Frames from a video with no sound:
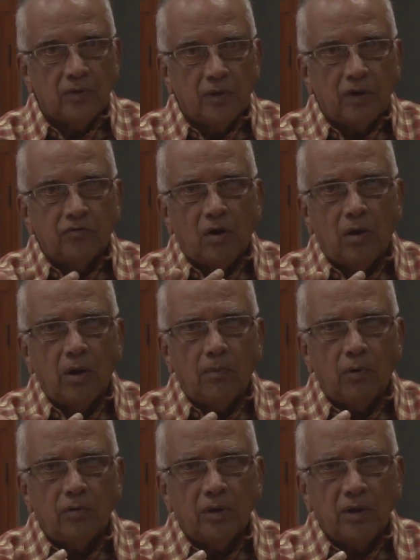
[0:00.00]
It's all
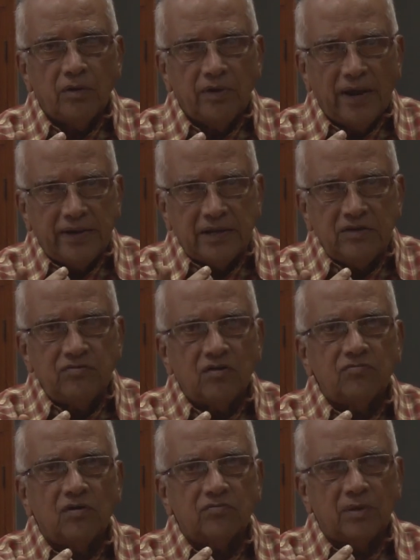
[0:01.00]
about 8
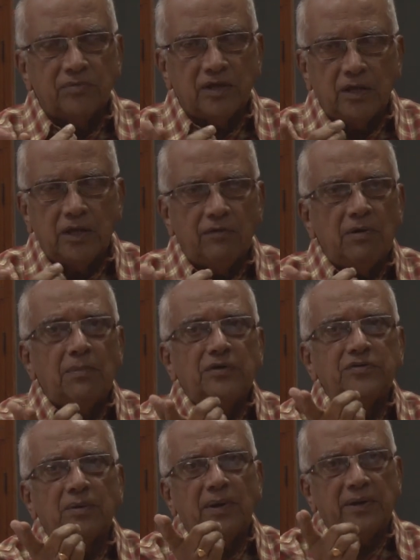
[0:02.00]
inches or something. He gave a
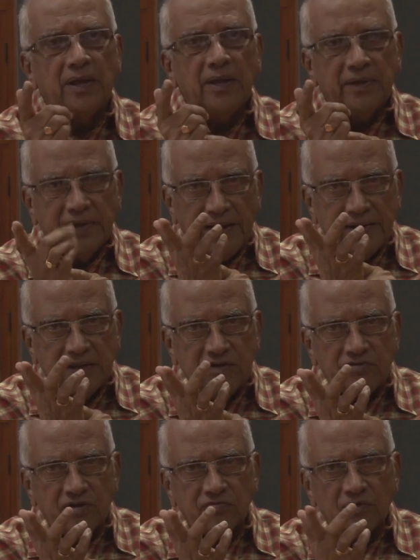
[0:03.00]
measurement, 8
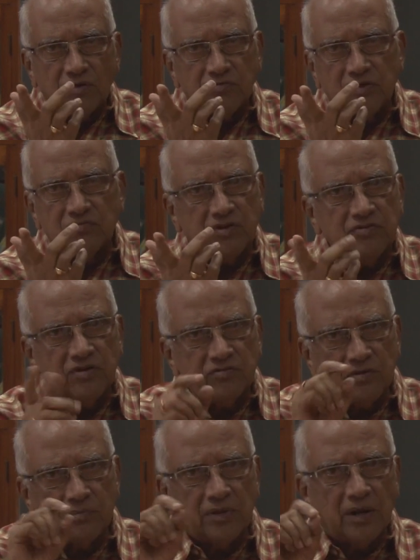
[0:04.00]
inches or 6 inches,
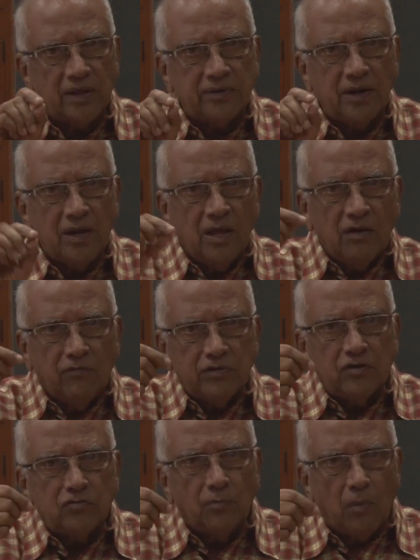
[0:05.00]
something like that, with
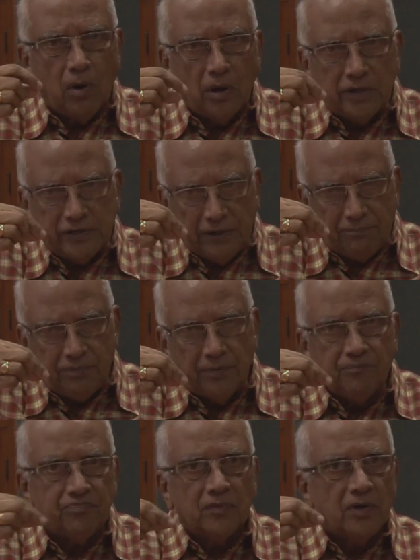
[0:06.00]
a small tip,
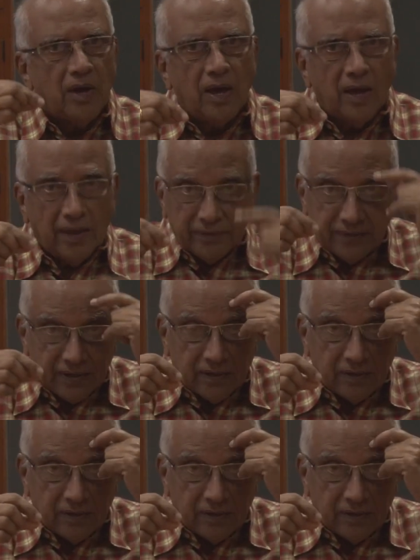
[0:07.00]
the